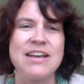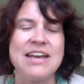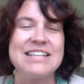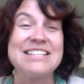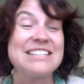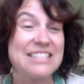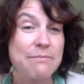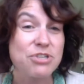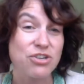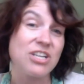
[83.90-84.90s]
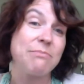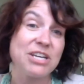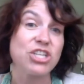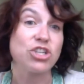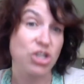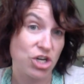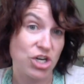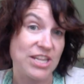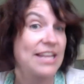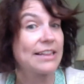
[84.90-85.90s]
to some degree to be
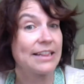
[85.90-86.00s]
assured that